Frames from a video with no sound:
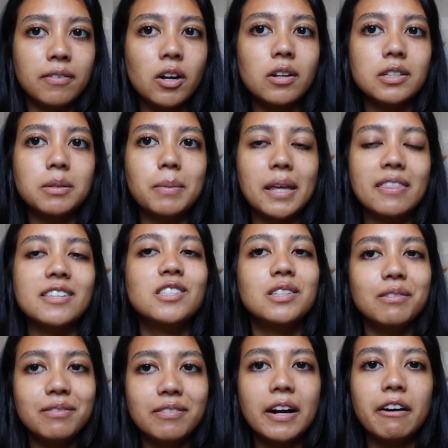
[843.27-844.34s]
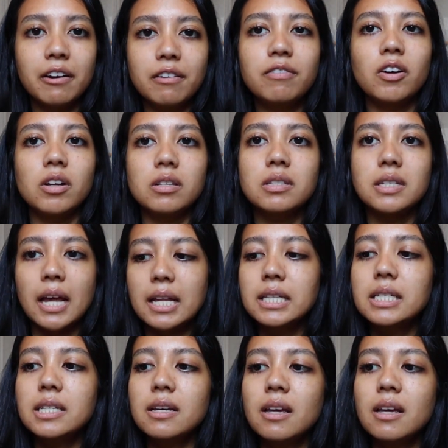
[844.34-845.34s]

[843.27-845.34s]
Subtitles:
fall to me. This is a very fall scent.